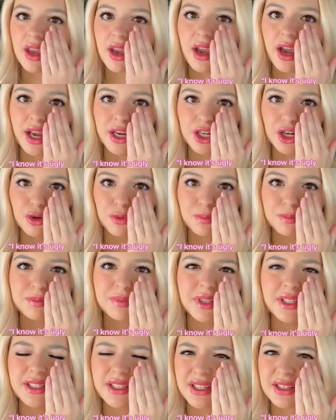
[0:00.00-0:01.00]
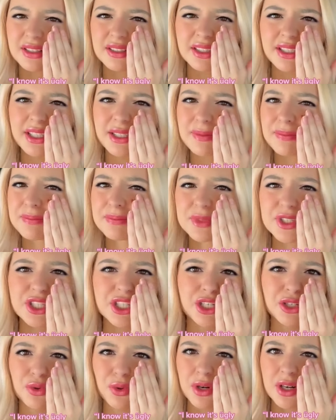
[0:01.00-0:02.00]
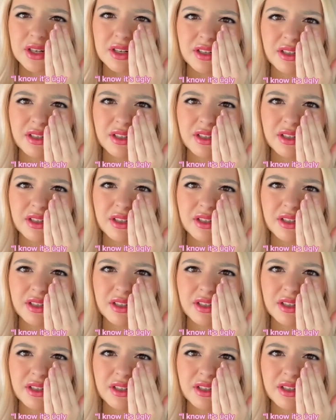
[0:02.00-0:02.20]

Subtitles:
I know, it's ugly. Just ignore it.